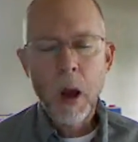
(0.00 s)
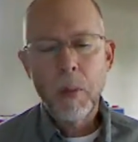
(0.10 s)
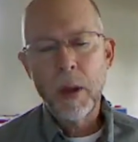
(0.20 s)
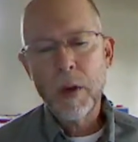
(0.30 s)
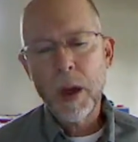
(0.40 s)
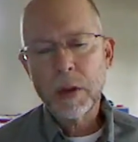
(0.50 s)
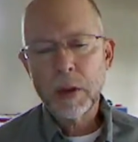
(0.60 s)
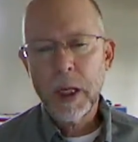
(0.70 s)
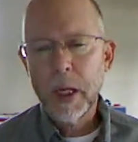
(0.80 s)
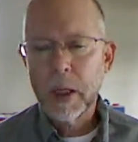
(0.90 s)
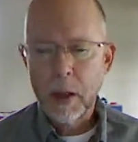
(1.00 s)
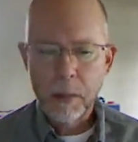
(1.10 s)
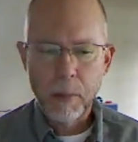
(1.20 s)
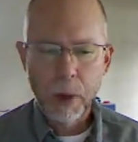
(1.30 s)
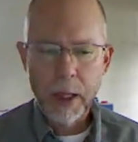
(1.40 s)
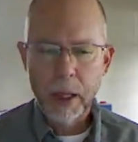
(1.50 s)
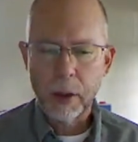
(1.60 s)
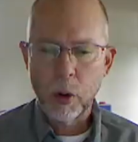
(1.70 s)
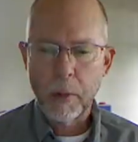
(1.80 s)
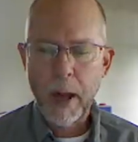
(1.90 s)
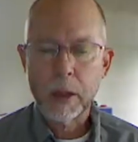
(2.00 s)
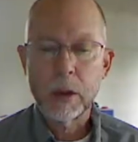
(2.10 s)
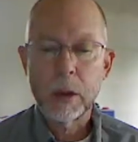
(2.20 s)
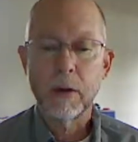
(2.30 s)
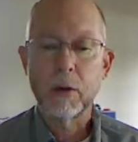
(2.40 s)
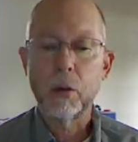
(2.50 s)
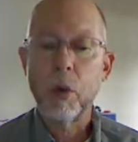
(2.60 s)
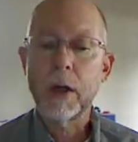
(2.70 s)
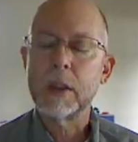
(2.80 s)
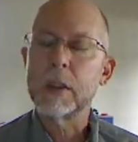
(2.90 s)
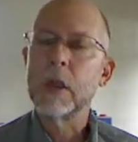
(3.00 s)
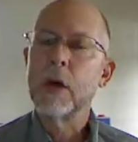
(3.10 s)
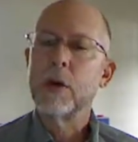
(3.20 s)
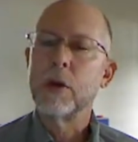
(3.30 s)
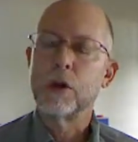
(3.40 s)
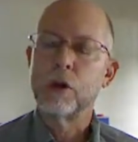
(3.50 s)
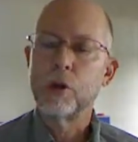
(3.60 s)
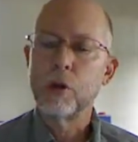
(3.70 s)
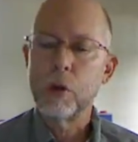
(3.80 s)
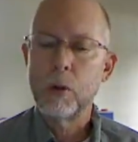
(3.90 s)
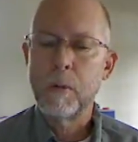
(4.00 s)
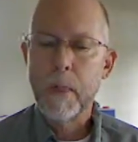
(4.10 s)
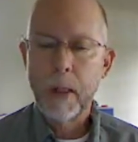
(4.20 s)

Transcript: But then we also take a break and go back to the 20s, the true